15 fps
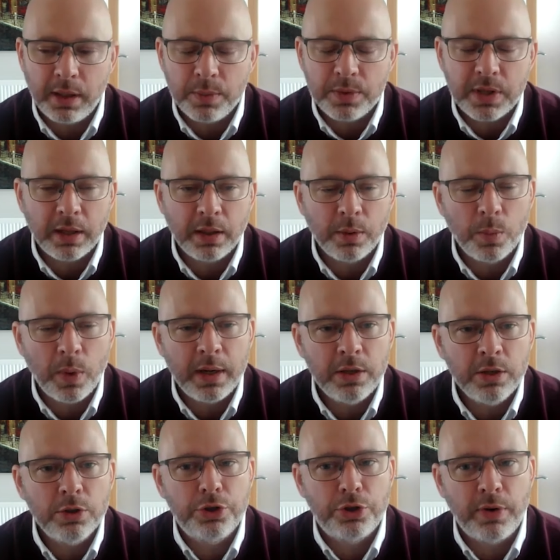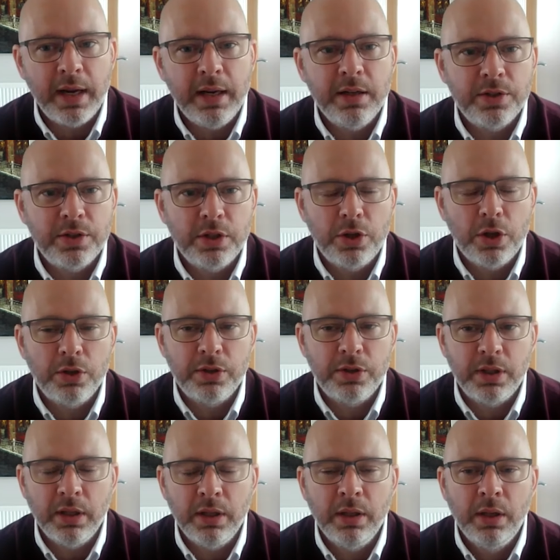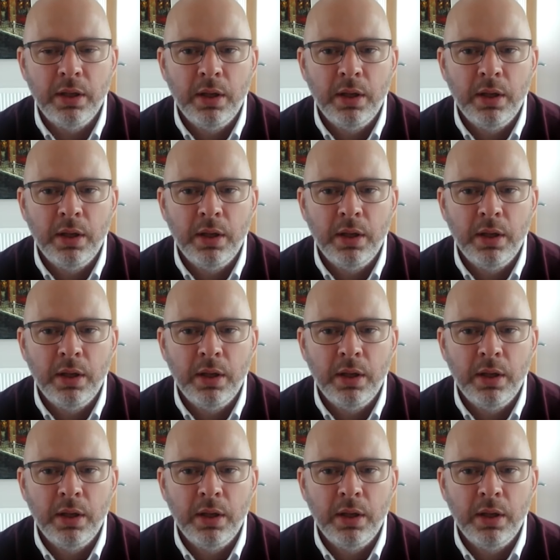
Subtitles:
He was saying that when you're trained as a doctor,